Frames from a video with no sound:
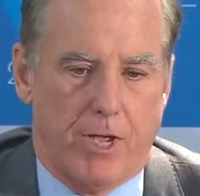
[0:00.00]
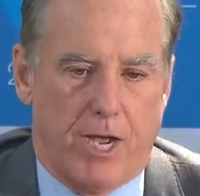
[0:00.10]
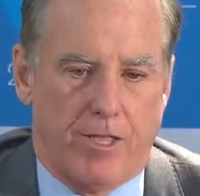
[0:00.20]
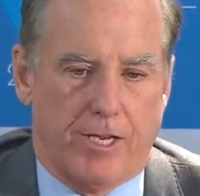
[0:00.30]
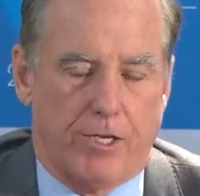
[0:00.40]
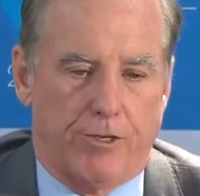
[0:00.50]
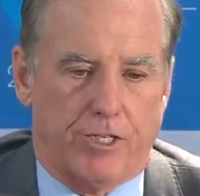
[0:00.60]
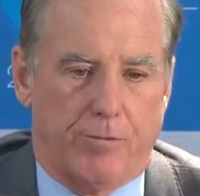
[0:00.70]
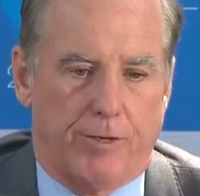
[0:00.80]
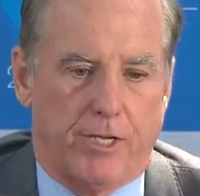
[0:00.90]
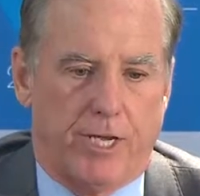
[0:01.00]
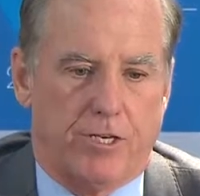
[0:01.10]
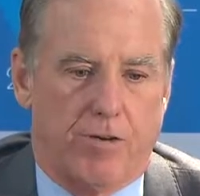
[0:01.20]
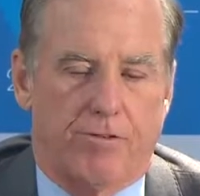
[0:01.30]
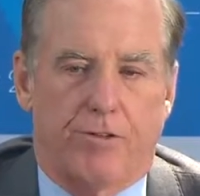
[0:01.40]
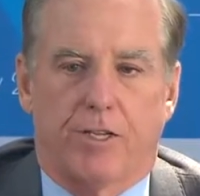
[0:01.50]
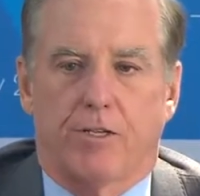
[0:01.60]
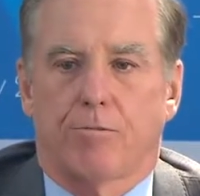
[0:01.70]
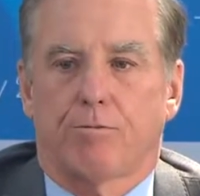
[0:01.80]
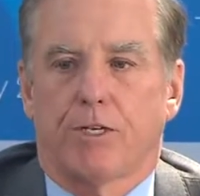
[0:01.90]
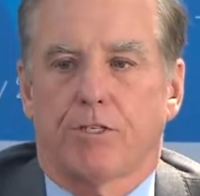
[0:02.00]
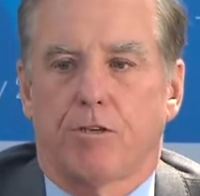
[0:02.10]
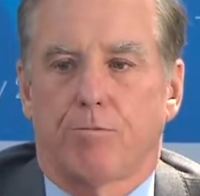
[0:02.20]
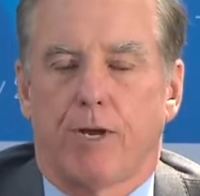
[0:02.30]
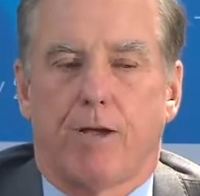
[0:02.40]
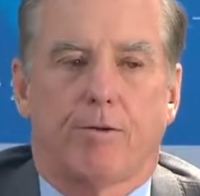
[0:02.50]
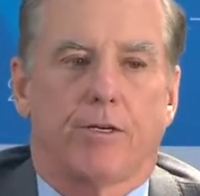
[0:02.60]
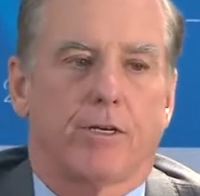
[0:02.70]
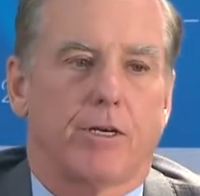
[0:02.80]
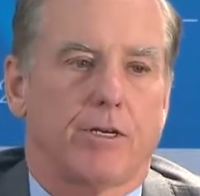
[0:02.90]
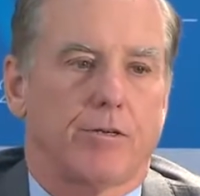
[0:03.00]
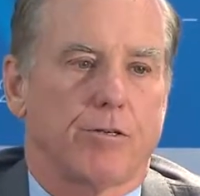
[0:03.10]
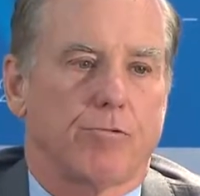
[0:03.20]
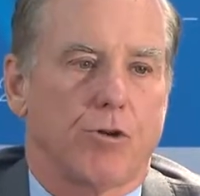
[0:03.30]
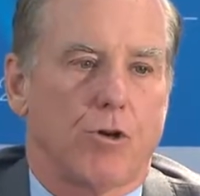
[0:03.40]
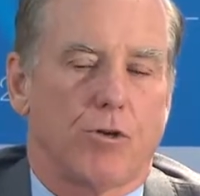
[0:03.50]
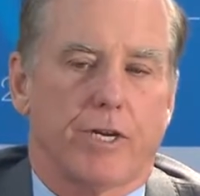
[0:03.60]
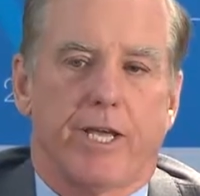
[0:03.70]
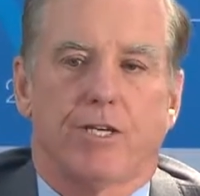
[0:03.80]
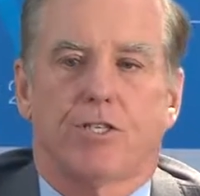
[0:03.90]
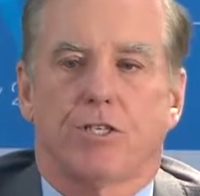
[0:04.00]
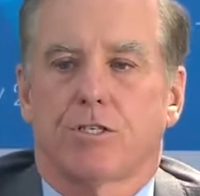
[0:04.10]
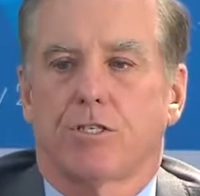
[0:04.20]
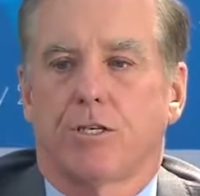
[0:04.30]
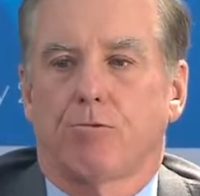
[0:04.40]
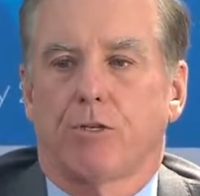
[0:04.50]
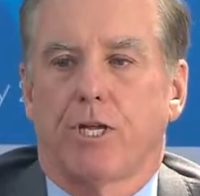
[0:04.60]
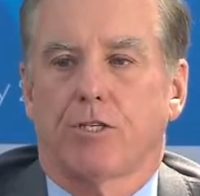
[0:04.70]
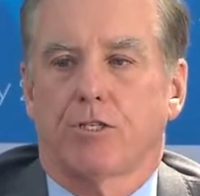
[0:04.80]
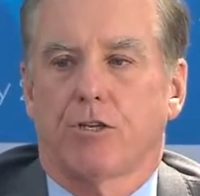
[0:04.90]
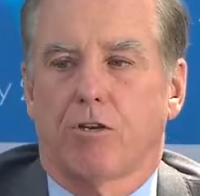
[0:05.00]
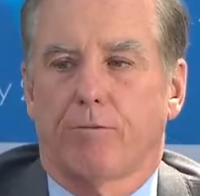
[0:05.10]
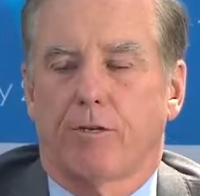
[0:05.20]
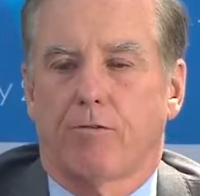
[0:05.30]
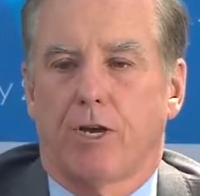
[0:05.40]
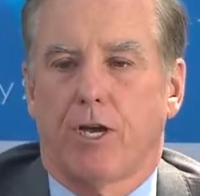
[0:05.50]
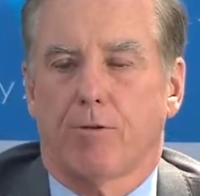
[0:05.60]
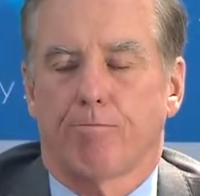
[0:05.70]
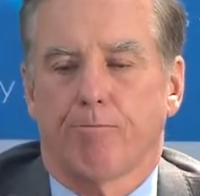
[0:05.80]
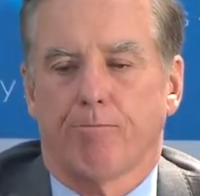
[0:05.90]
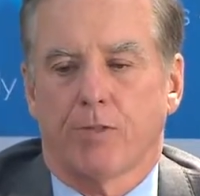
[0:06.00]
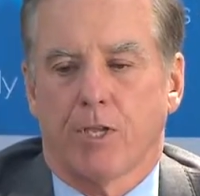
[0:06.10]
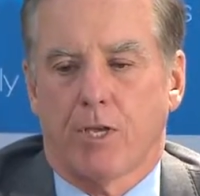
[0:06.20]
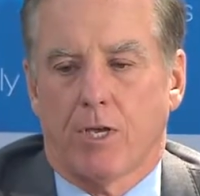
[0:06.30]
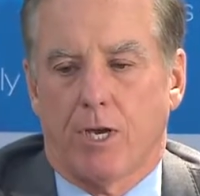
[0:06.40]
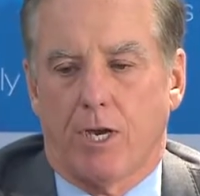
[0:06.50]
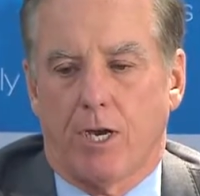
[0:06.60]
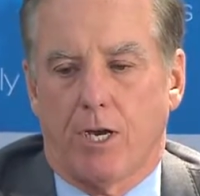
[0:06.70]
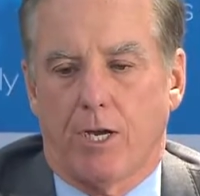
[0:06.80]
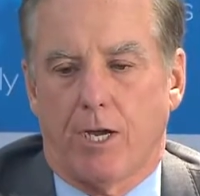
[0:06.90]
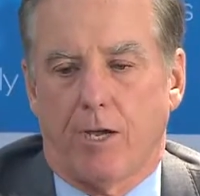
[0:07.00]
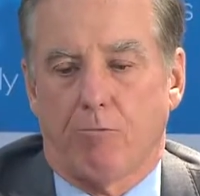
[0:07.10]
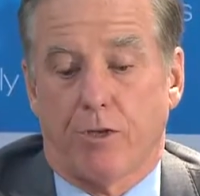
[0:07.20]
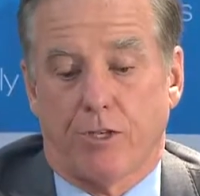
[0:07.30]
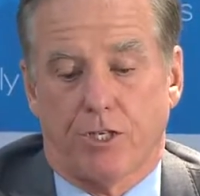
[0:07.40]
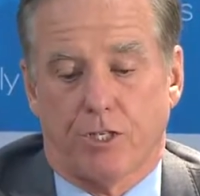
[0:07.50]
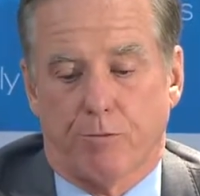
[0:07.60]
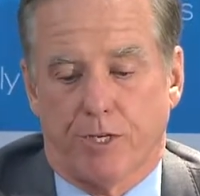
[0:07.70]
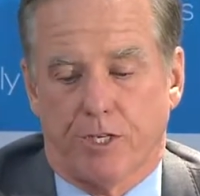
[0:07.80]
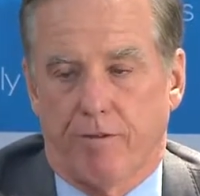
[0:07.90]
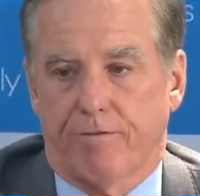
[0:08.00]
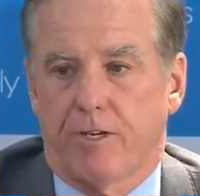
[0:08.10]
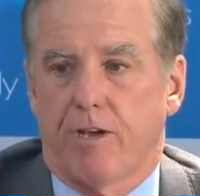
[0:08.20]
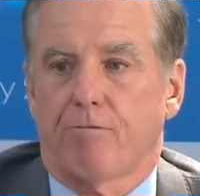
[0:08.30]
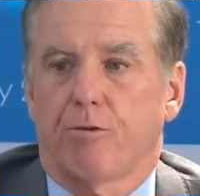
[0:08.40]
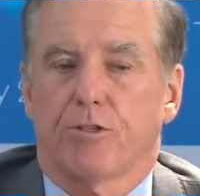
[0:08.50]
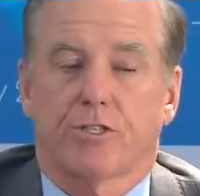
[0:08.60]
I think Hillary's going to be a lot tougher than President Obama on rogue nations, and we're not just talking about Iran. Whether she's going to be tough enough, we'll